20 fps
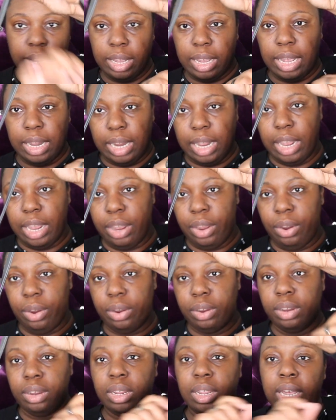and
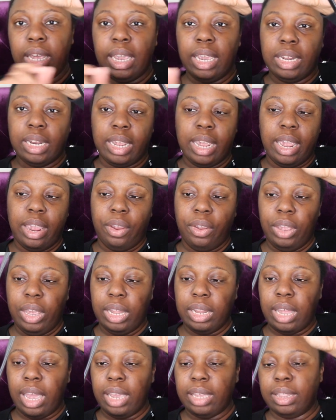here and carry
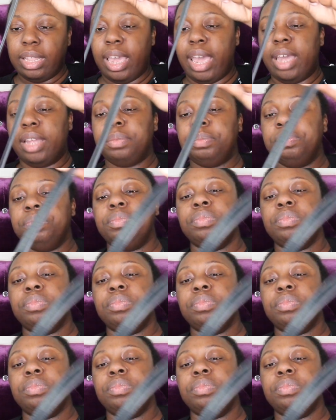it like that.